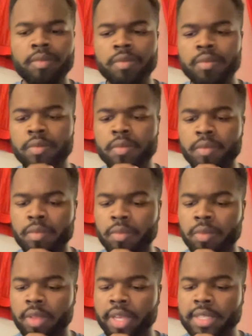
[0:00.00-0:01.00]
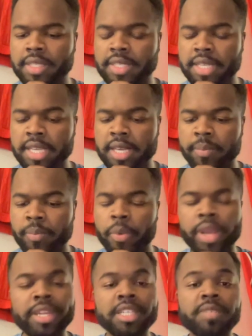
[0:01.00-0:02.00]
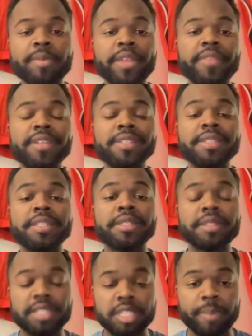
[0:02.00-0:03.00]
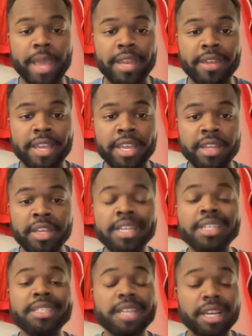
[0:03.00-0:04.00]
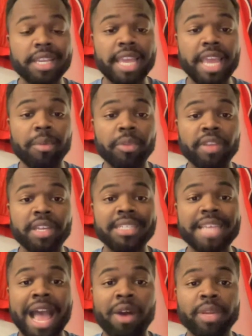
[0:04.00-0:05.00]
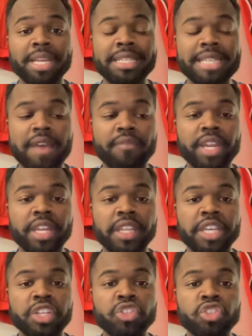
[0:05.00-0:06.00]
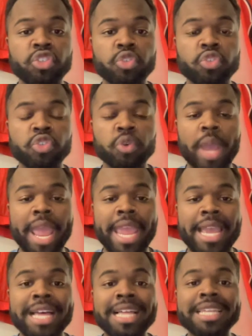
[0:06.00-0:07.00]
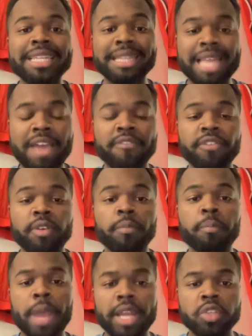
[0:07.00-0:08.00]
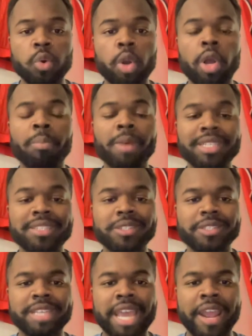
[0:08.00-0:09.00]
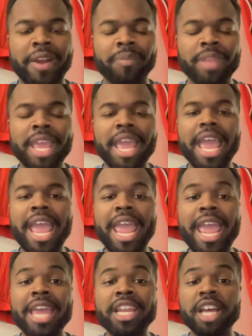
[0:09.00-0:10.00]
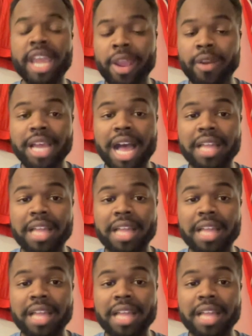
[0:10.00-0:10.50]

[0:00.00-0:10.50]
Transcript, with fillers: Hmm, let's see. Brendan Smith is still suspended. Dougie Hamilton is out indefinitely due to a left pectoral muscle tear. And Erik